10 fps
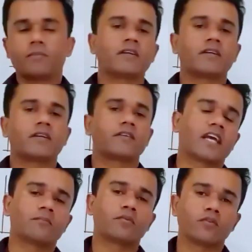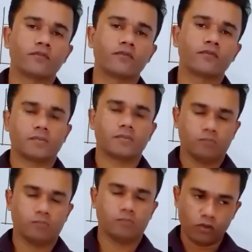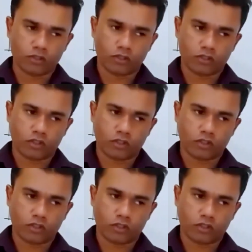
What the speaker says: We can prove that both copper,